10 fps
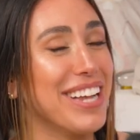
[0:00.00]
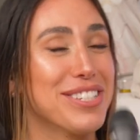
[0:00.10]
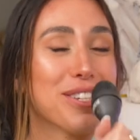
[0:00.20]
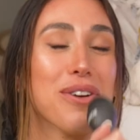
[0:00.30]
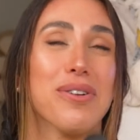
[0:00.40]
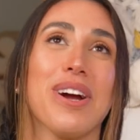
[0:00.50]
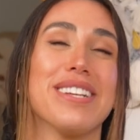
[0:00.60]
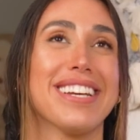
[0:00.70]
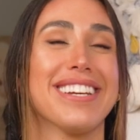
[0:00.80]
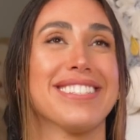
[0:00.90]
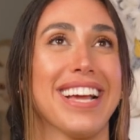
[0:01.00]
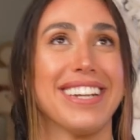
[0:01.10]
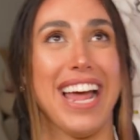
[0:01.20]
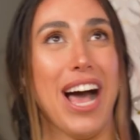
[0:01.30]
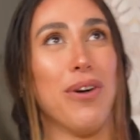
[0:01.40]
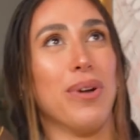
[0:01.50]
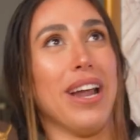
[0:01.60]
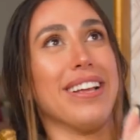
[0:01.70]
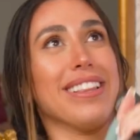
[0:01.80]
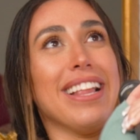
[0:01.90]
it's so crazy because like now when
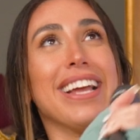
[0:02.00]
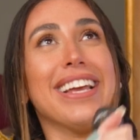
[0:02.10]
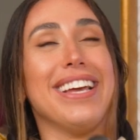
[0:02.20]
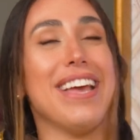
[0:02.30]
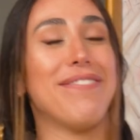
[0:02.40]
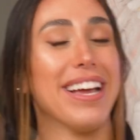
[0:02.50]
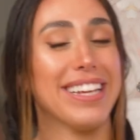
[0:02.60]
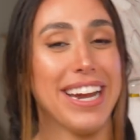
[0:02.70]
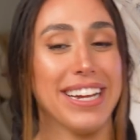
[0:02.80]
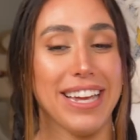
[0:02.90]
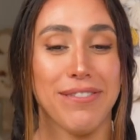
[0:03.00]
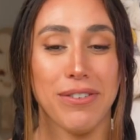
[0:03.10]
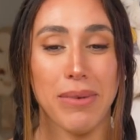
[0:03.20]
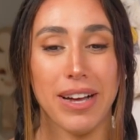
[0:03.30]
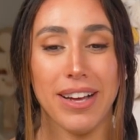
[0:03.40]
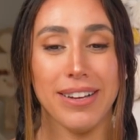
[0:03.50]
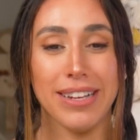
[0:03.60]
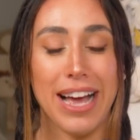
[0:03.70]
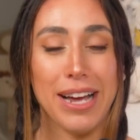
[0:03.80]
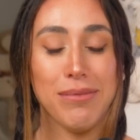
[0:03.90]
I like if I get a gift from a
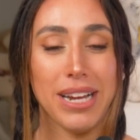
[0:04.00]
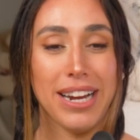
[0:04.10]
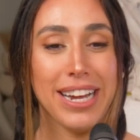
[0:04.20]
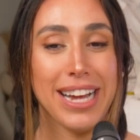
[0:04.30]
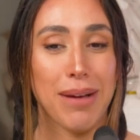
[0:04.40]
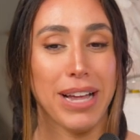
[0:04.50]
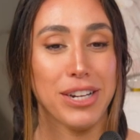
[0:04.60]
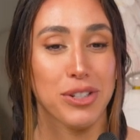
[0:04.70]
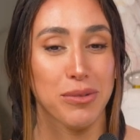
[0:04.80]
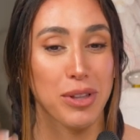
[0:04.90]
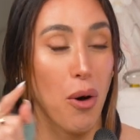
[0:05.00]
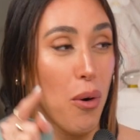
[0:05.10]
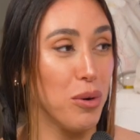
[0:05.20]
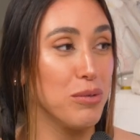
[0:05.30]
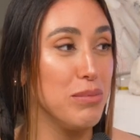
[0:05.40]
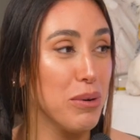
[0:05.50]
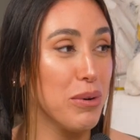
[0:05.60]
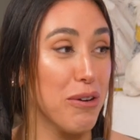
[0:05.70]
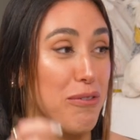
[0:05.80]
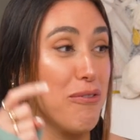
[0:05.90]
guy I'm dating, I'm like, dude, the old me
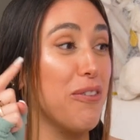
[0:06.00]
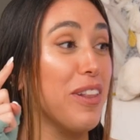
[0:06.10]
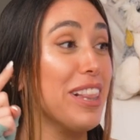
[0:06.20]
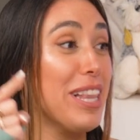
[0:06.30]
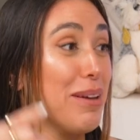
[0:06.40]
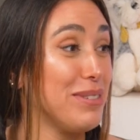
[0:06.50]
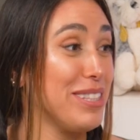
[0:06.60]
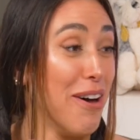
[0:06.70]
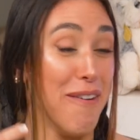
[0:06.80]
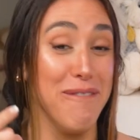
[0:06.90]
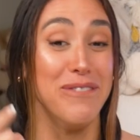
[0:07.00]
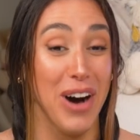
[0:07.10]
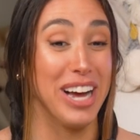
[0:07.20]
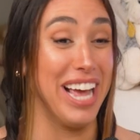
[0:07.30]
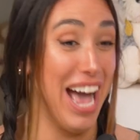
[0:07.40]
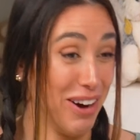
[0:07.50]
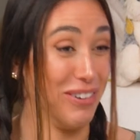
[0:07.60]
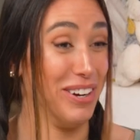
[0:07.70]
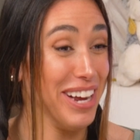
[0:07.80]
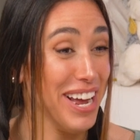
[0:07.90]
would have flipped the fuck
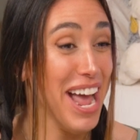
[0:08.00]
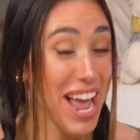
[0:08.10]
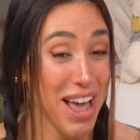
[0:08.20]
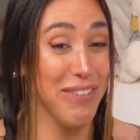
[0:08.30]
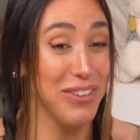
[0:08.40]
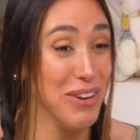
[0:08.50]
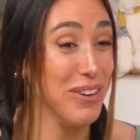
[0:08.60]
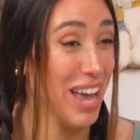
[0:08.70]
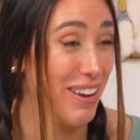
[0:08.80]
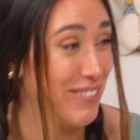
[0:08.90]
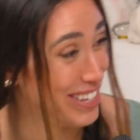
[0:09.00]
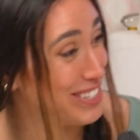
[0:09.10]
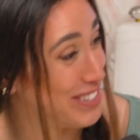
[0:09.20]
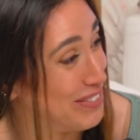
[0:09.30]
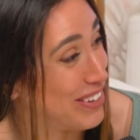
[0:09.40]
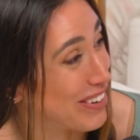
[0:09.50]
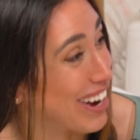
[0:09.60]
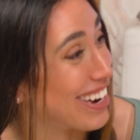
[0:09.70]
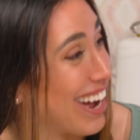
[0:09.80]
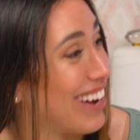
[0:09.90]
out if you gave this to me
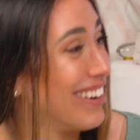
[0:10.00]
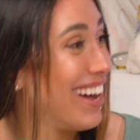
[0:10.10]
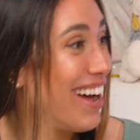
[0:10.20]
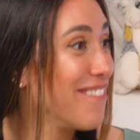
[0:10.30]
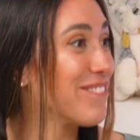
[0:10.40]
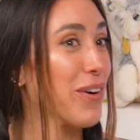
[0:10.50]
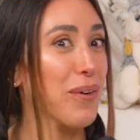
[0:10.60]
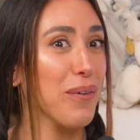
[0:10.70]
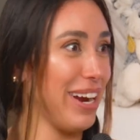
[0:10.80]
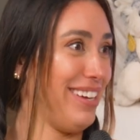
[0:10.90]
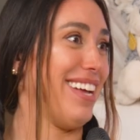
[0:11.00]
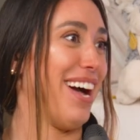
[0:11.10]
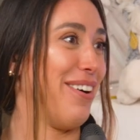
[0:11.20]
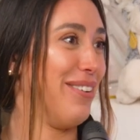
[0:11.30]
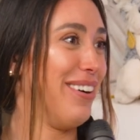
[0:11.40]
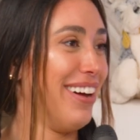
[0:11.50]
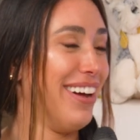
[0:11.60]
right now. Freaked out.